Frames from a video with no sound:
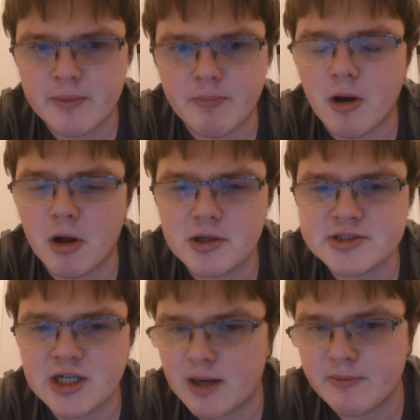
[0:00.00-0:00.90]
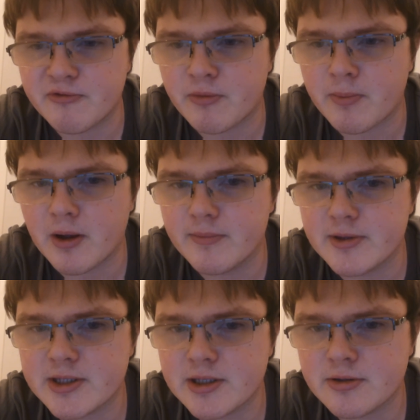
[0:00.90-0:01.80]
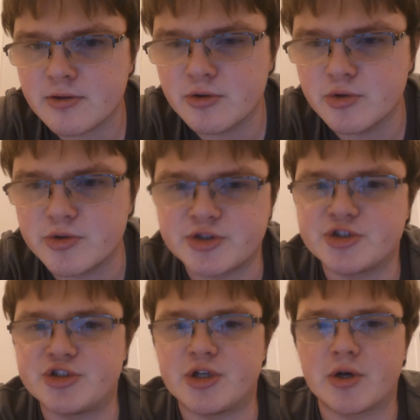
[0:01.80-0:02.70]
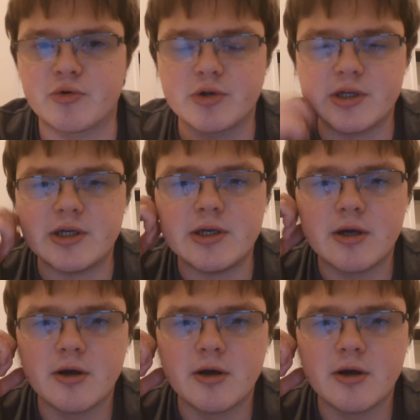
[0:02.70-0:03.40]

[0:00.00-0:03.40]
Paul type of Republican who was generally